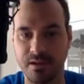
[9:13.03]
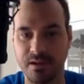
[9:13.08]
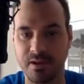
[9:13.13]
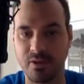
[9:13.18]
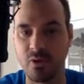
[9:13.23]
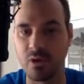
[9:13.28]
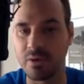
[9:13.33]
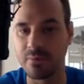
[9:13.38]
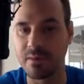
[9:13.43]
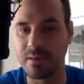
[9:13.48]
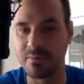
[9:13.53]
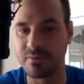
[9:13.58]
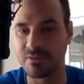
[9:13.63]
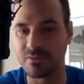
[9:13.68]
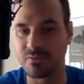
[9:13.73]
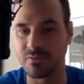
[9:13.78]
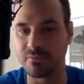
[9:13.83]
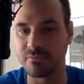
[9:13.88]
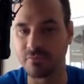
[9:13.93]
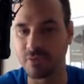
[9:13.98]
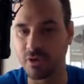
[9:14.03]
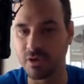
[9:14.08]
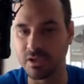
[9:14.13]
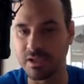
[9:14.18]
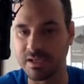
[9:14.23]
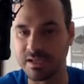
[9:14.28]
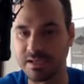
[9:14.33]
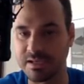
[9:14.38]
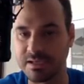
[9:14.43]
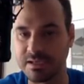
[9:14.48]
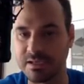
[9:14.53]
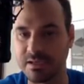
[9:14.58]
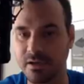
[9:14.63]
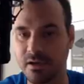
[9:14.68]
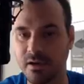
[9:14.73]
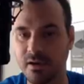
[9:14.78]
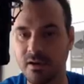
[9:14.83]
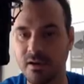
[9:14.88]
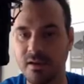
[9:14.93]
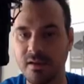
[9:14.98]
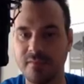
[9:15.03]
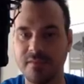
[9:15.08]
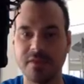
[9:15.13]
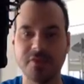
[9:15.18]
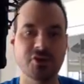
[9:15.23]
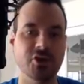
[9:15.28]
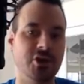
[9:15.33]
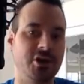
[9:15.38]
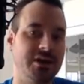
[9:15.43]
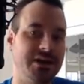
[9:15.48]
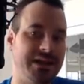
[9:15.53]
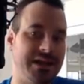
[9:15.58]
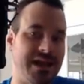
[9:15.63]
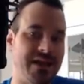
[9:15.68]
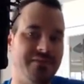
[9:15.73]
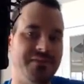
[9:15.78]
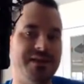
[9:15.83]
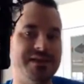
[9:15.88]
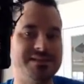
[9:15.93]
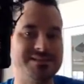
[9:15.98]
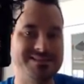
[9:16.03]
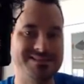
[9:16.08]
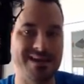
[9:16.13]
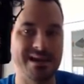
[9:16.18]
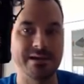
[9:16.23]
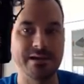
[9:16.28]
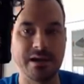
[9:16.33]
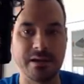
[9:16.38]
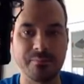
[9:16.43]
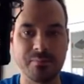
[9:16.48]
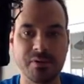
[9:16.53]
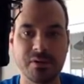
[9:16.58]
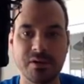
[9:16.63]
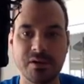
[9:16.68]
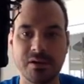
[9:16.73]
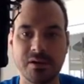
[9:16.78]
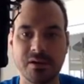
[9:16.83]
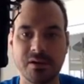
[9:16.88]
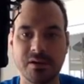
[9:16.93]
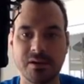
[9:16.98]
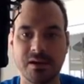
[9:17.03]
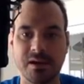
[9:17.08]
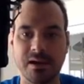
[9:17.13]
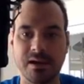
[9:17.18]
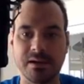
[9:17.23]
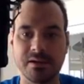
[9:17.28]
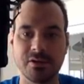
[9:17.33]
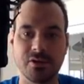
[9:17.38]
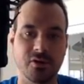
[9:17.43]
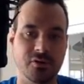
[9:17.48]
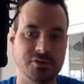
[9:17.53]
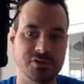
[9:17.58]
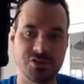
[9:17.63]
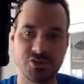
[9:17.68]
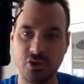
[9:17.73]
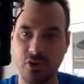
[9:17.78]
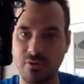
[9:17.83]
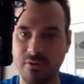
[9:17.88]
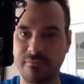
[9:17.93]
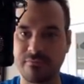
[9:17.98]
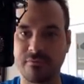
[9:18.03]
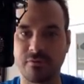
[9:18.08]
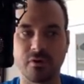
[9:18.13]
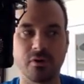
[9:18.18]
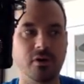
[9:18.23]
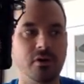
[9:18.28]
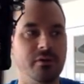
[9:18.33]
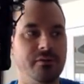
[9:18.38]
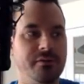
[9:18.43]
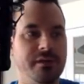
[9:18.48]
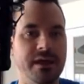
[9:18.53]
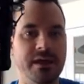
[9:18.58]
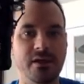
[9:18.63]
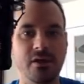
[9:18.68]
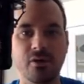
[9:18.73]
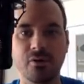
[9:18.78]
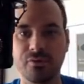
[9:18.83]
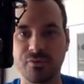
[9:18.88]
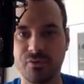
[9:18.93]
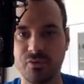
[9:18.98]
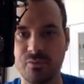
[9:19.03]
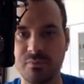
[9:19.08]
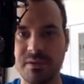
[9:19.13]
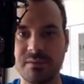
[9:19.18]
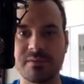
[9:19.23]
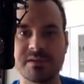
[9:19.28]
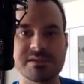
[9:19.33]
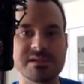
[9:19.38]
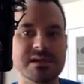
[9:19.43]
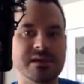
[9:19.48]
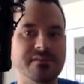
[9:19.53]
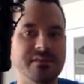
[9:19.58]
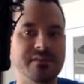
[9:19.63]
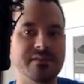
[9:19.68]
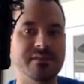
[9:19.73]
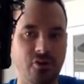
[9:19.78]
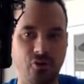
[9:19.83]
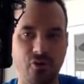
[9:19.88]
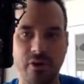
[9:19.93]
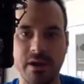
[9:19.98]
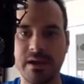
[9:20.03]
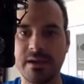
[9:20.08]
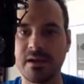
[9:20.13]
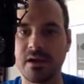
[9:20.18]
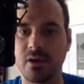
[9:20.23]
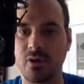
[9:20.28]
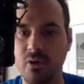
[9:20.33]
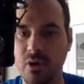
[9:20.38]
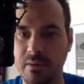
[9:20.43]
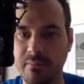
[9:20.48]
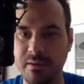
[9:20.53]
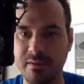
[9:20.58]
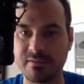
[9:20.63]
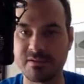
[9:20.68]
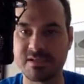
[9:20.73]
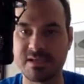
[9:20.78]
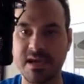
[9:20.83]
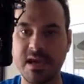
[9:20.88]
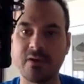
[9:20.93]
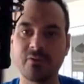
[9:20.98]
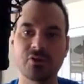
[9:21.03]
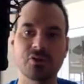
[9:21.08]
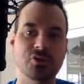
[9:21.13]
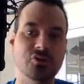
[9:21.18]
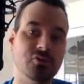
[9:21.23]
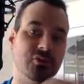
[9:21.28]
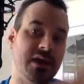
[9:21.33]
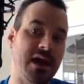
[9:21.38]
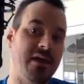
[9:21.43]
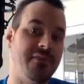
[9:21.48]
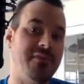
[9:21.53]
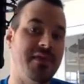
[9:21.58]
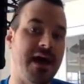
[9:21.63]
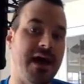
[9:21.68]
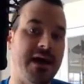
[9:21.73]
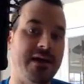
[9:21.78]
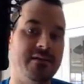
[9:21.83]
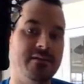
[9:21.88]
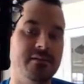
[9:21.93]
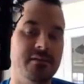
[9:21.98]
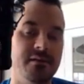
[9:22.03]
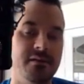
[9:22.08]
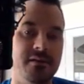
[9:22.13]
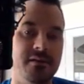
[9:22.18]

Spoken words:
Coin Payments referral link in here, then you're going to get that sign up. It's your referral. They go through BBD and they create a Coin Payments account. You get that